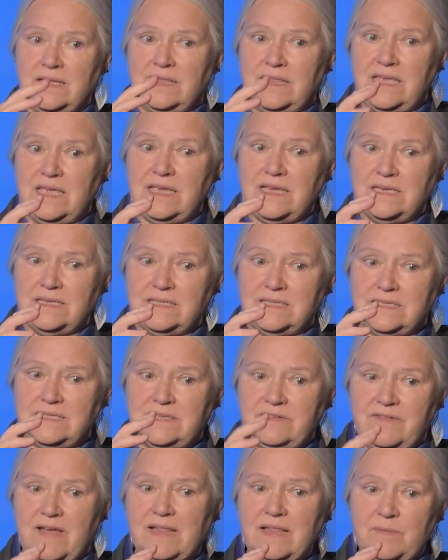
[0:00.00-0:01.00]
these
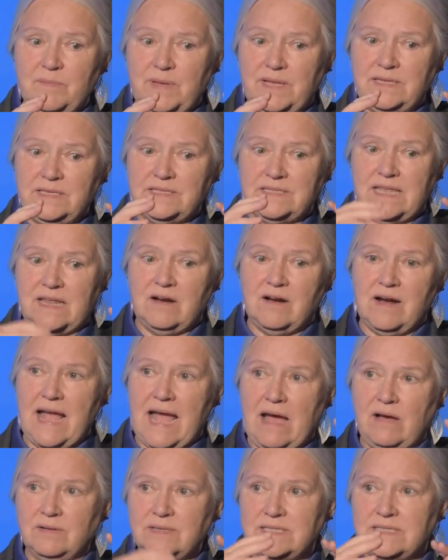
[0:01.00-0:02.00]
developments that are
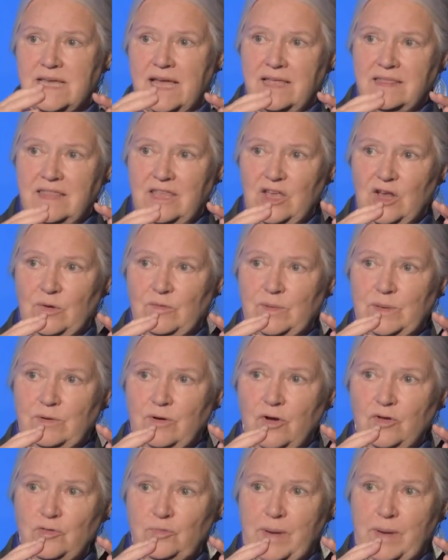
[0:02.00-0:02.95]
outside the urban growth